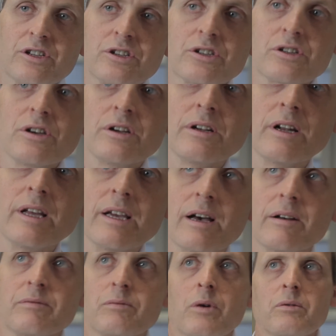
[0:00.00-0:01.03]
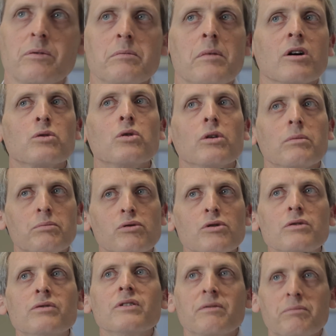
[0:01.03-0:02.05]
is certainly a, what we might call a
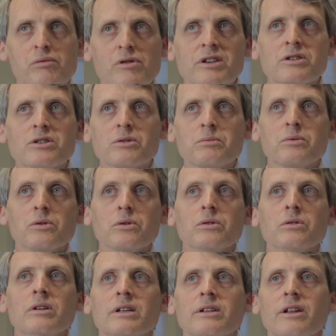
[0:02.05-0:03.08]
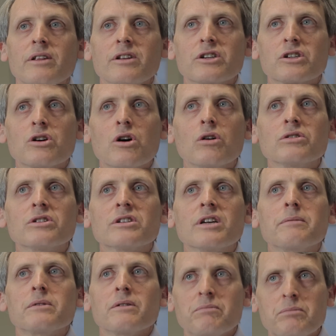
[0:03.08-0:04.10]
proof of principle that this
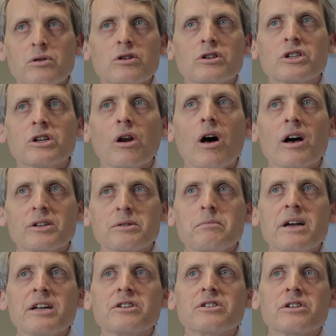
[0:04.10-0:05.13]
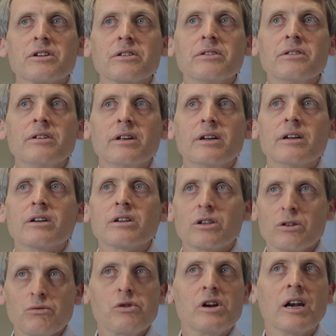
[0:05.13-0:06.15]
concept of personalised medicine
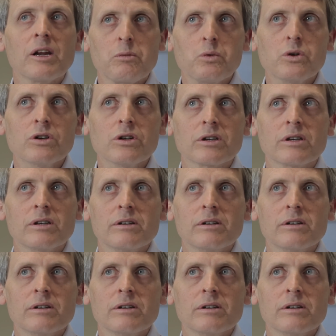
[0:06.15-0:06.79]
can really work.